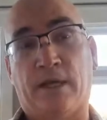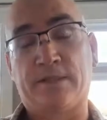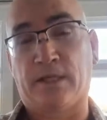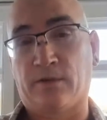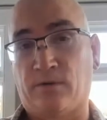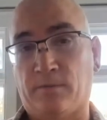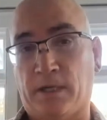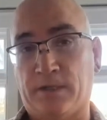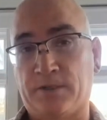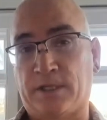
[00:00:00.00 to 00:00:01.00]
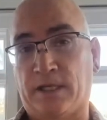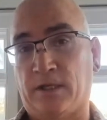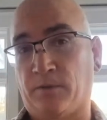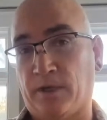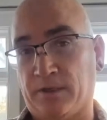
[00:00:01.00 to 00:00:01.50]
as I grow in my understanding
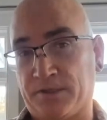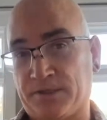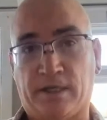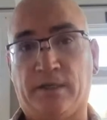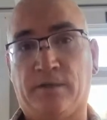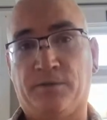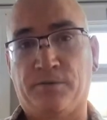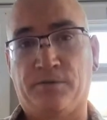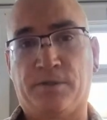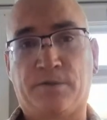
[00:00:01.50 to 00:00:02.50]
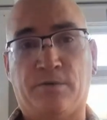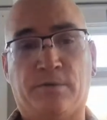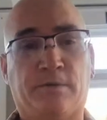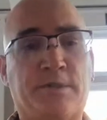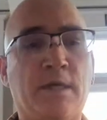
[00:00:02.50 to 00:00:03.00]
and awareness, that can be brought in
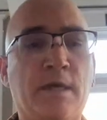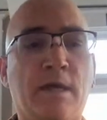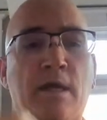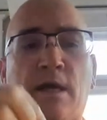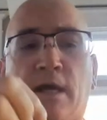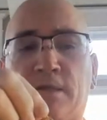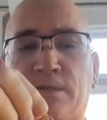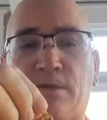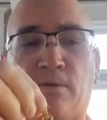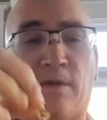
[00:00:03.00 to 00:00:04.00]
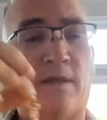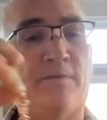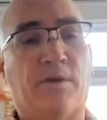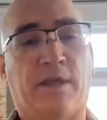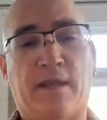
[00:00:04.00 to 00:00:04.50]
through the tools. And
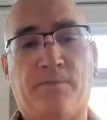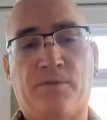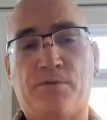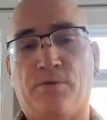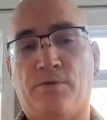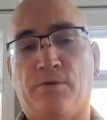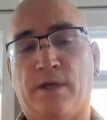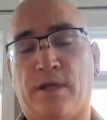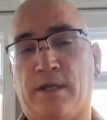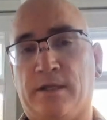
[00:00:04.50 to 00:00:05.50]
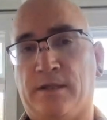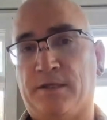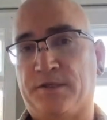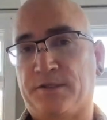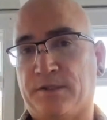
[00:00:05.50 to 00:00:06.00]
so whatever came through
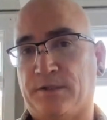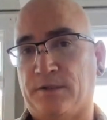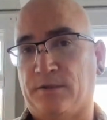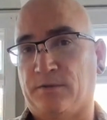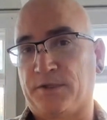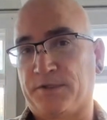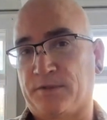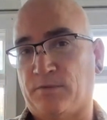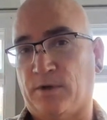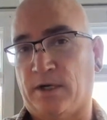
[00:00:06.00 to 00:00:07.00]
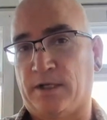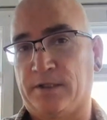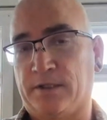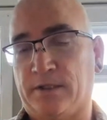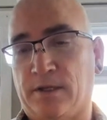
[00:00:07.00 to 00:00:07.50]
in this little wisdom wand,
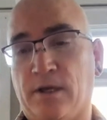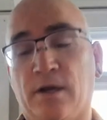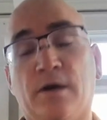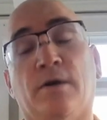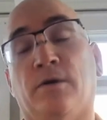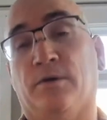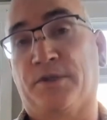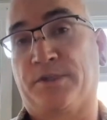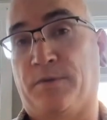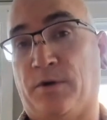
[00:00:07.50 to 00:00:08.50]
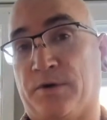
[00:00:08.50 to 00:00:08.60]
holy smokes.